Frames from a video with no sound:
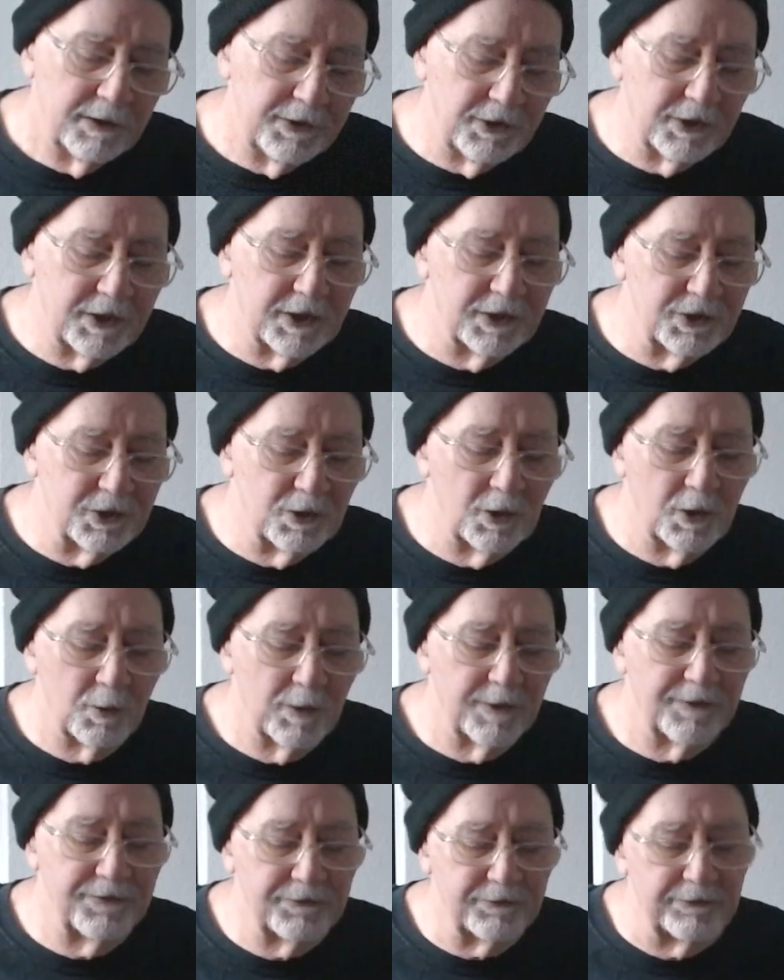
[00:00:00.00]
you can do it
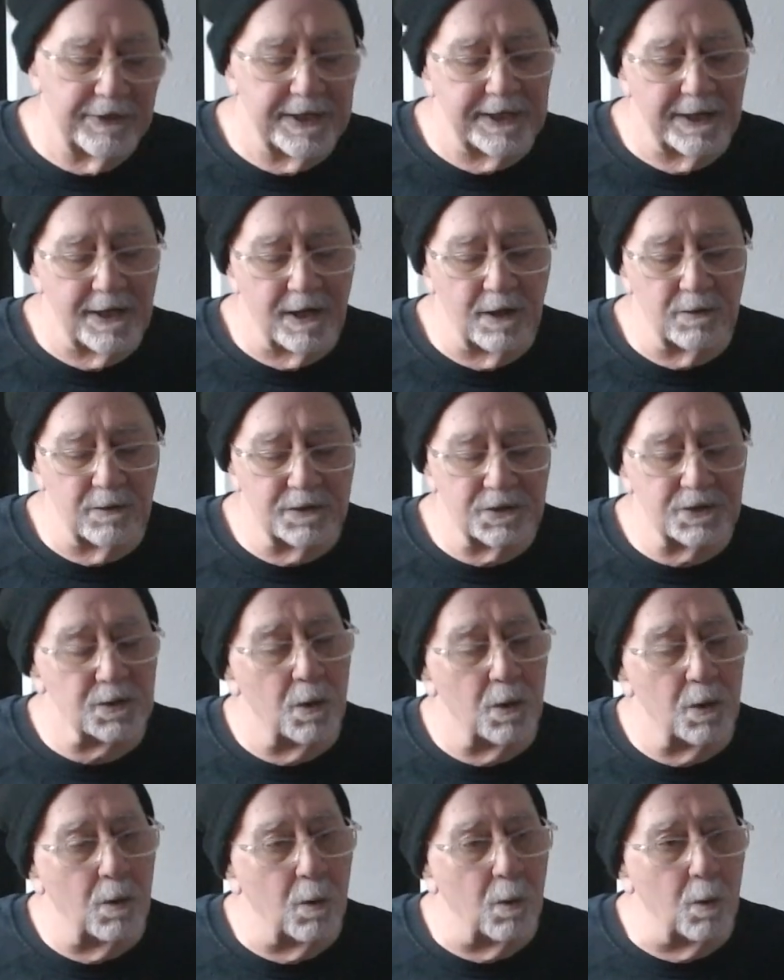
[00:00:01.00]
with 3
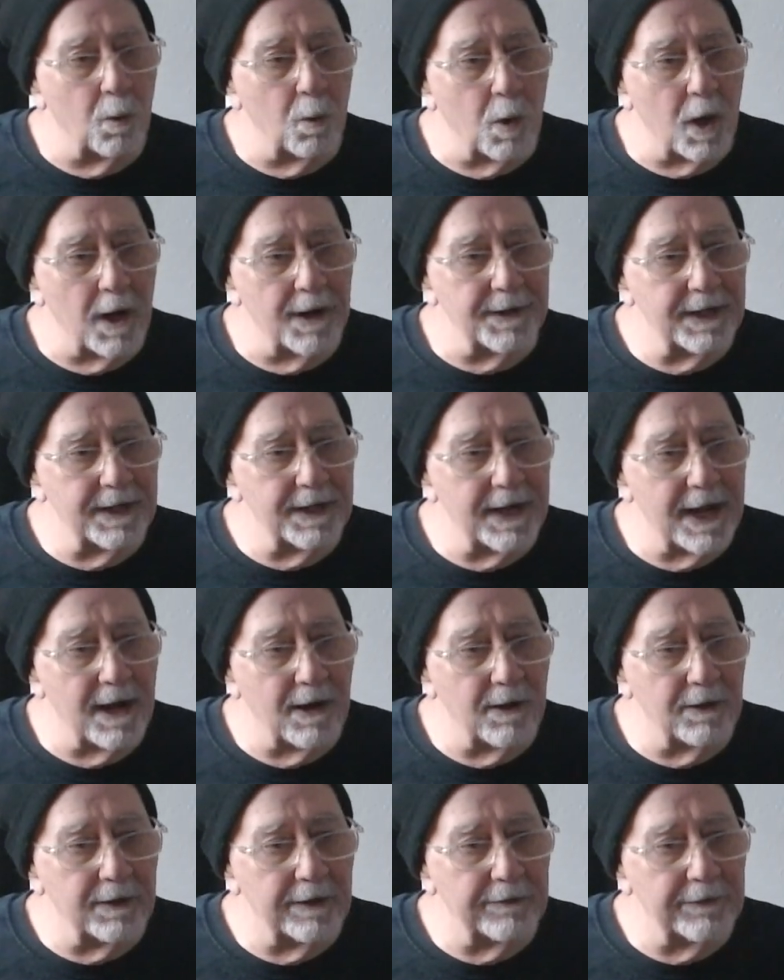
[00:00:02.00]
notes, 1
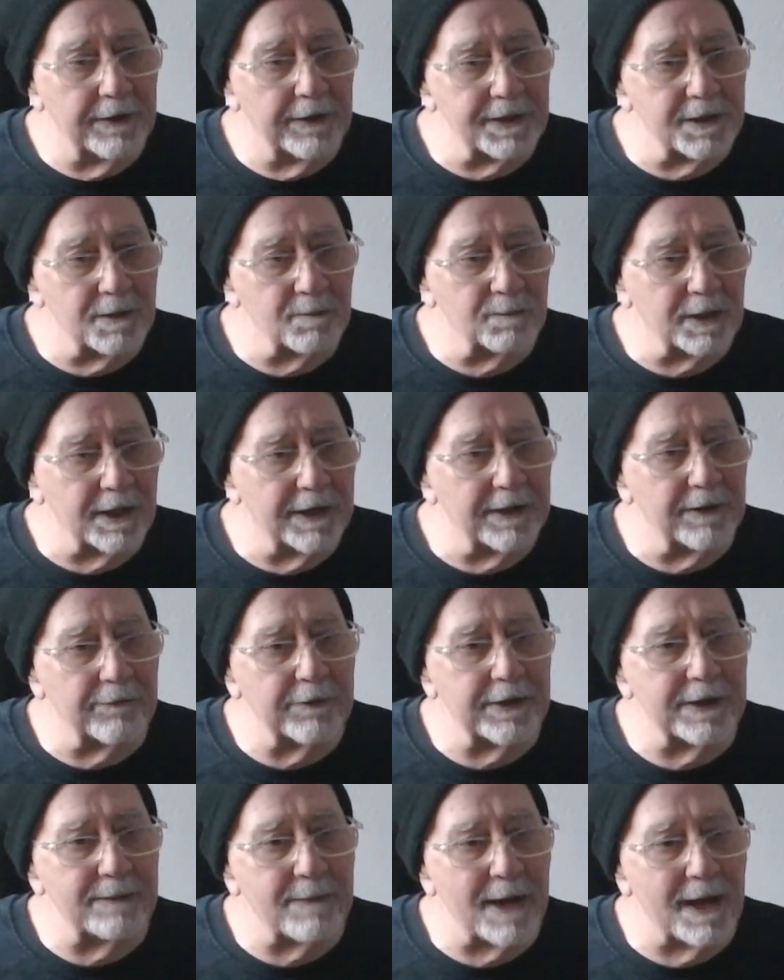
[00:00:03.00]
down, and then you play a
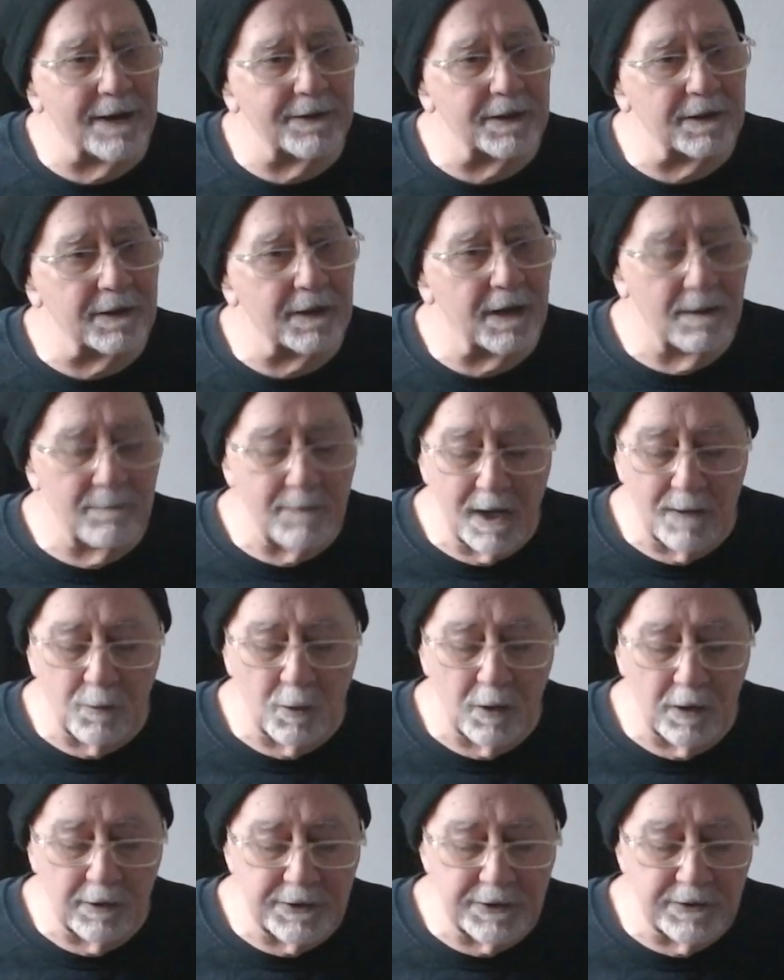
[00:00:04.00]
rebound and come up.
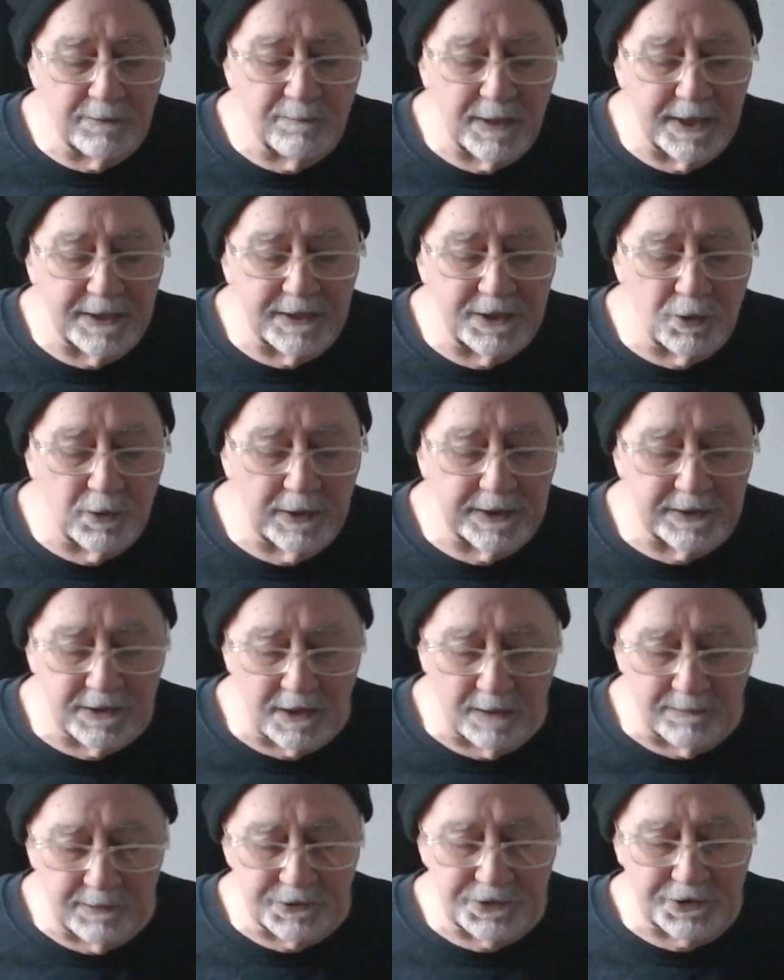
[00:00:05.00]
Well, you've been doing
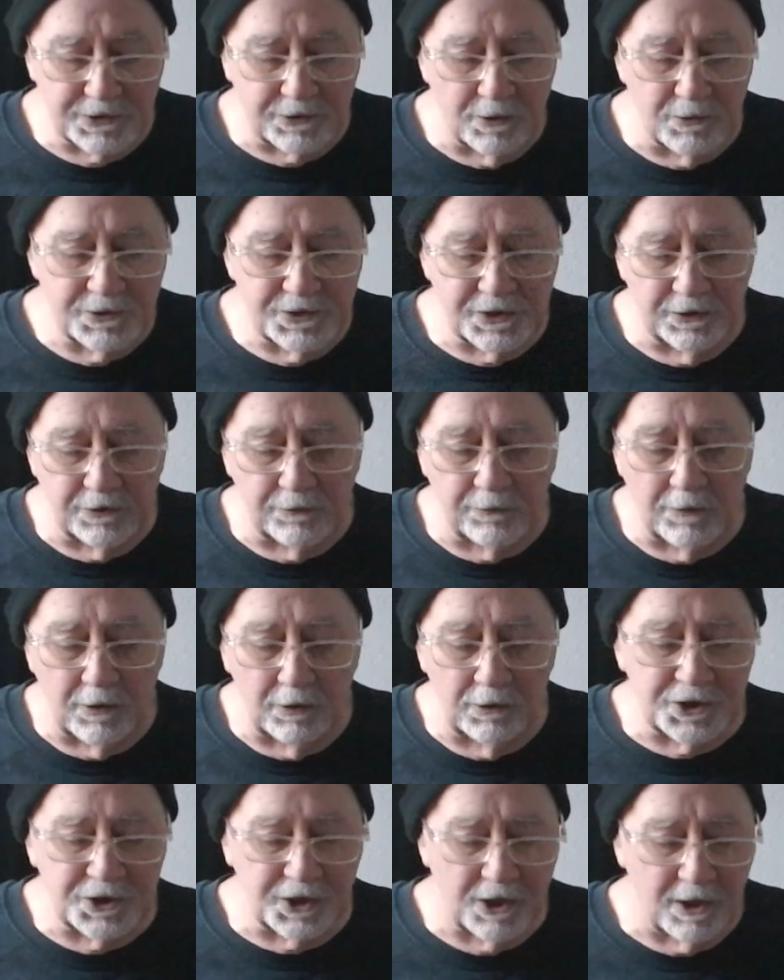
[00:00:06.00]
double strokes in the
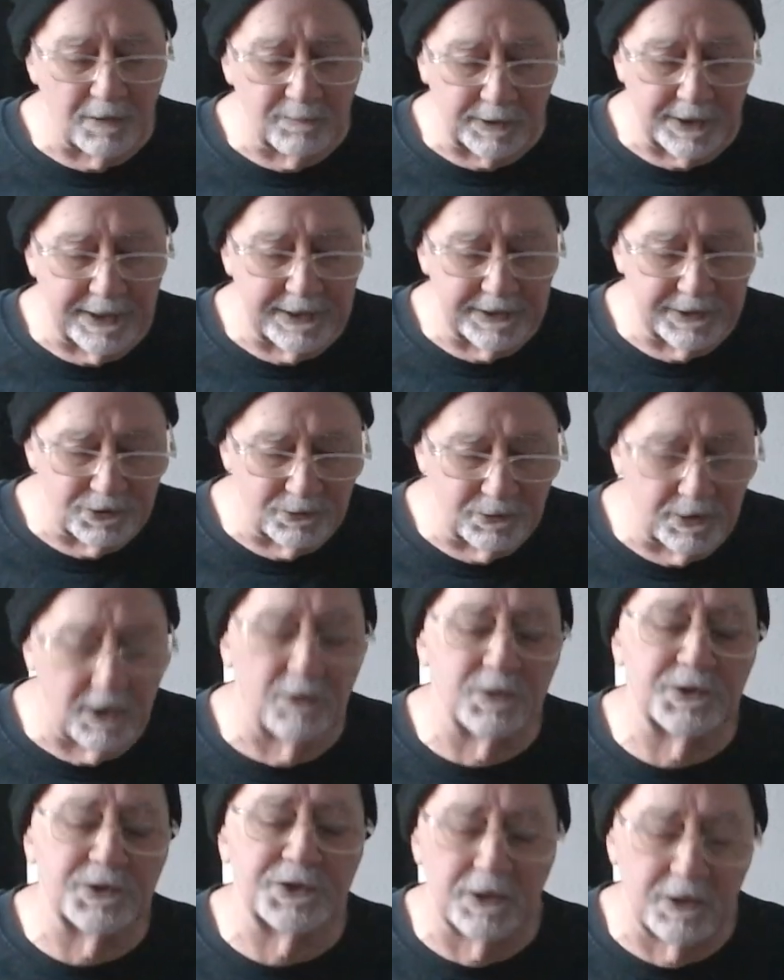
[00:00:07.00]
roll chart, playing 2
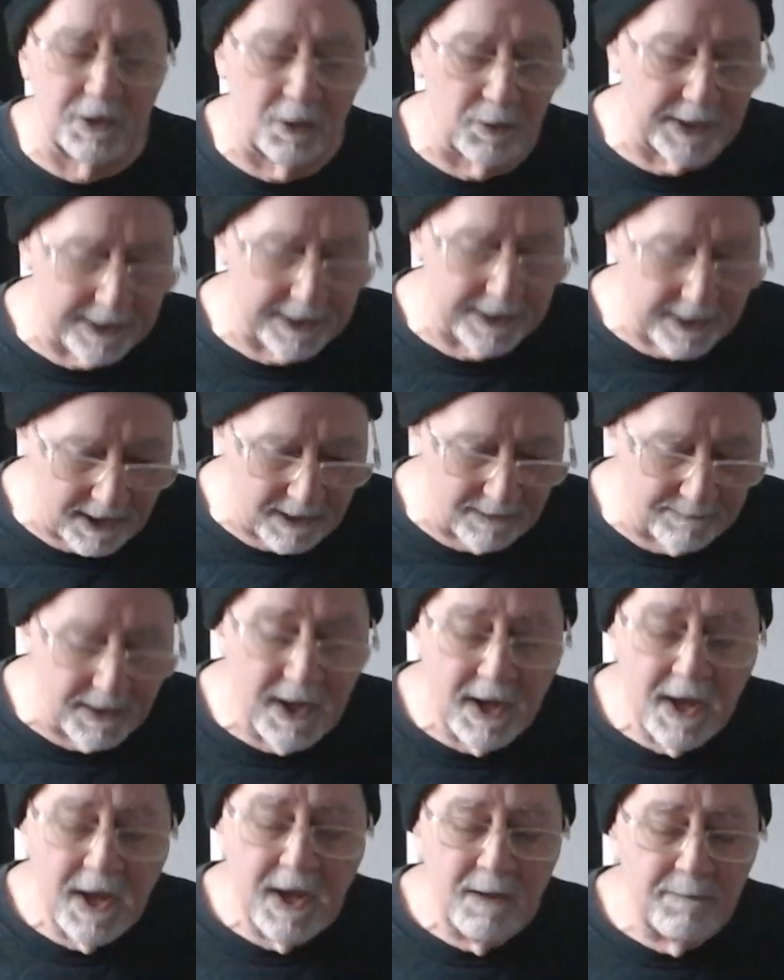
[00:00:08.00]
notes and going up,
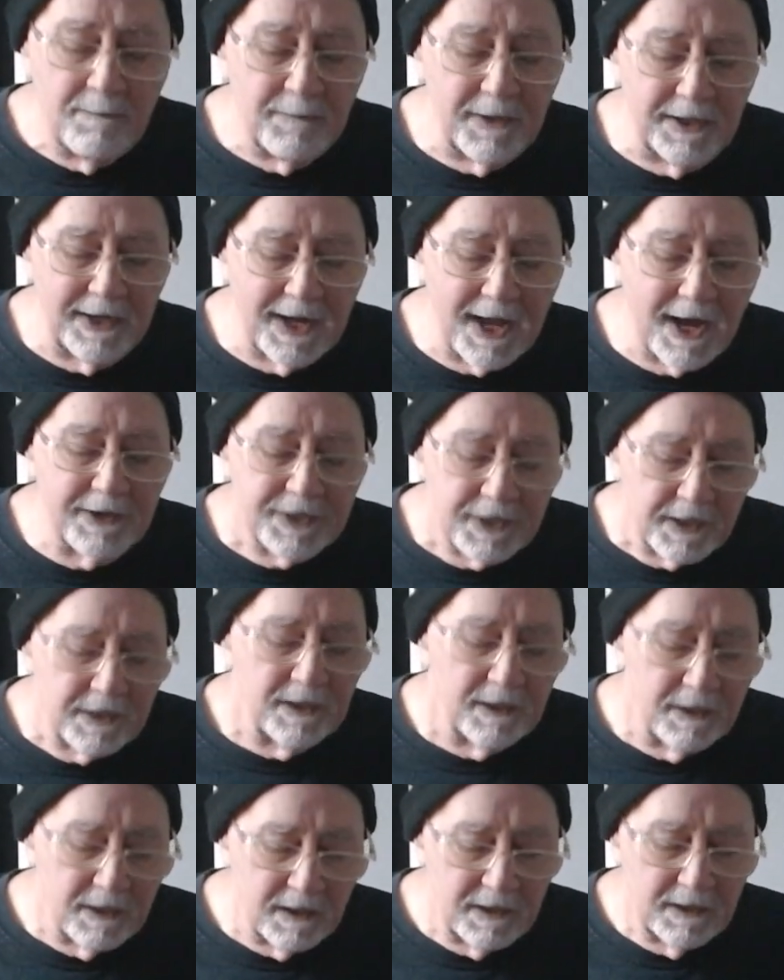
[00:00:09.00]
but now you
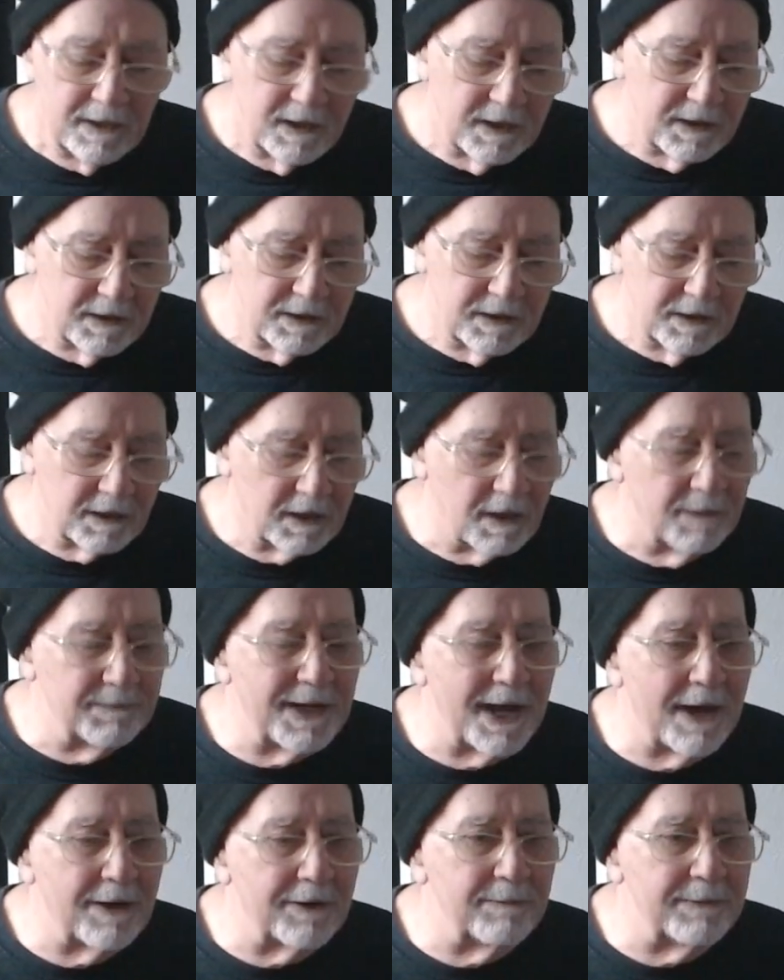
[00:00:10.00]
come
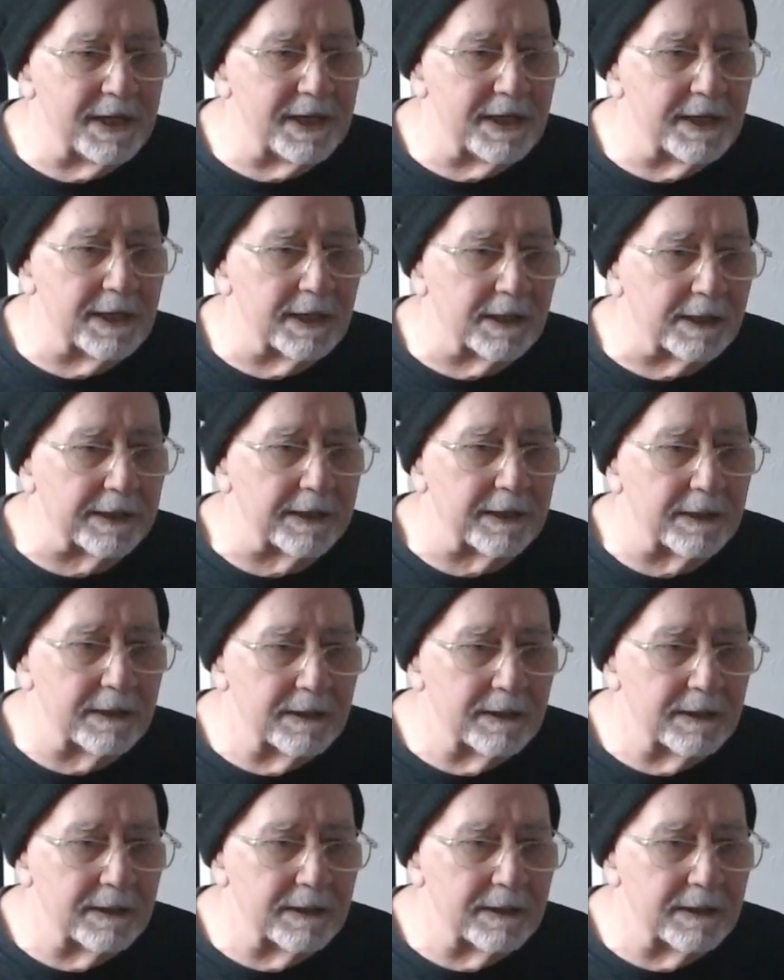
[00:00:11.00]
down immediately.